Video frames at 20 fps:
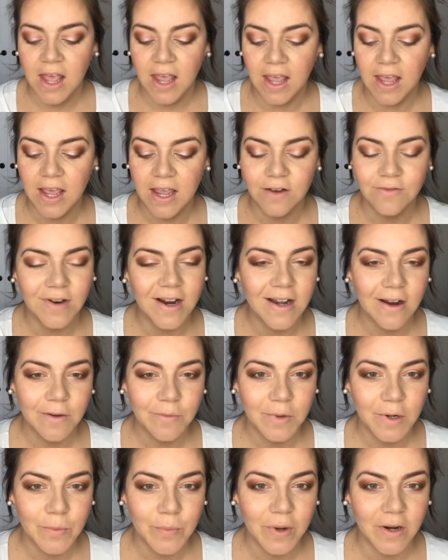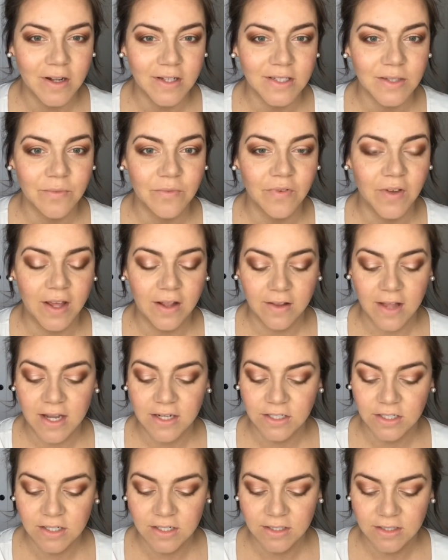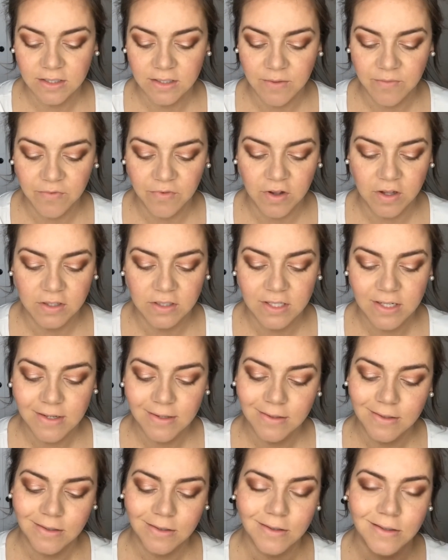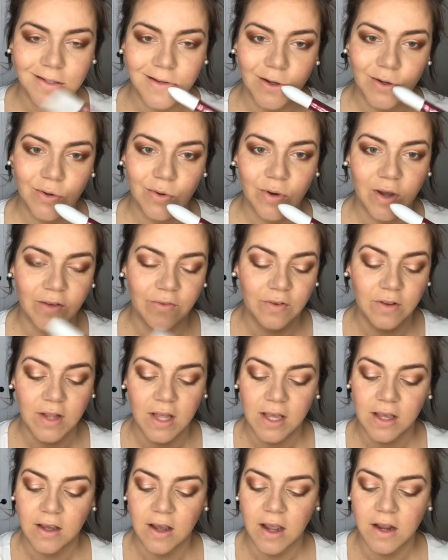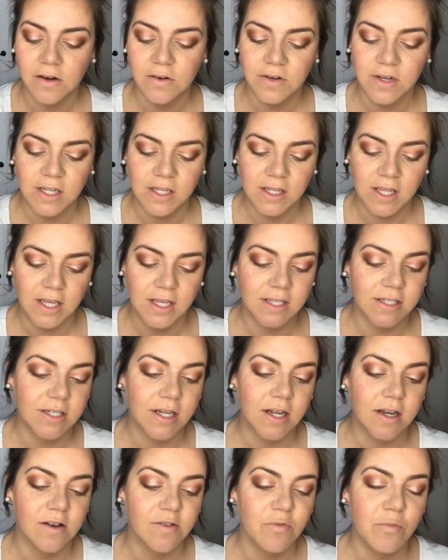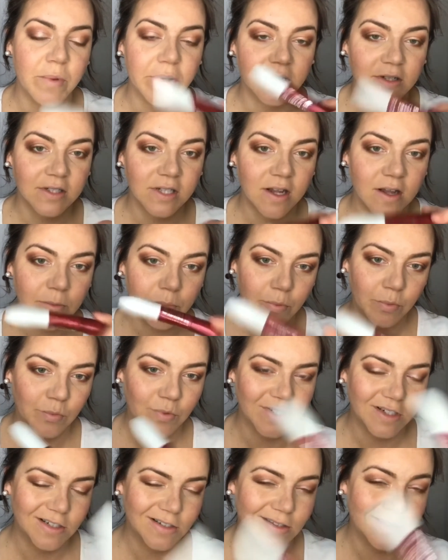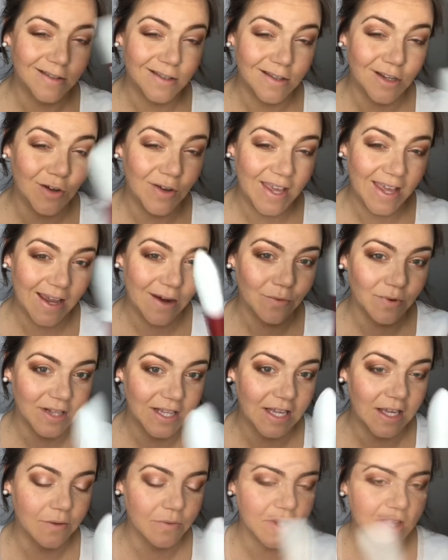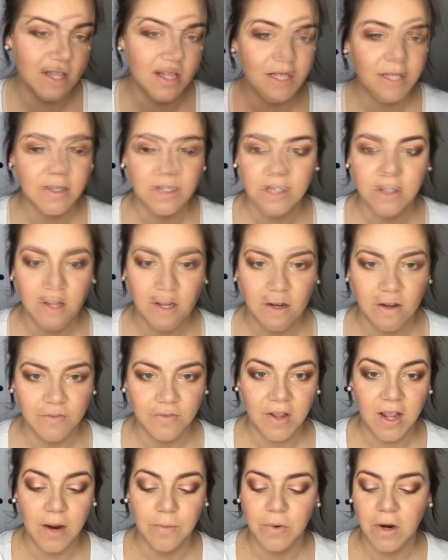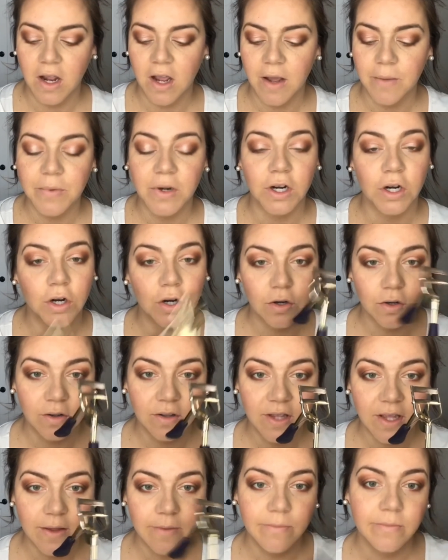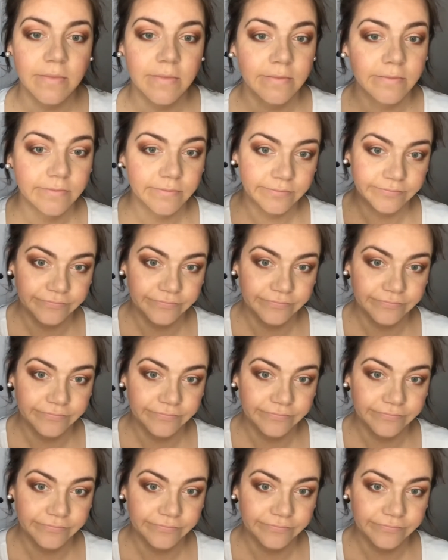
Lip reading: And right now I'm gonna put on some fake lashes, some falsies, so I feel like I don't need like a ton of buildup, which you can't really get with this. I'm gonna do that off camera. I'm gonna curl them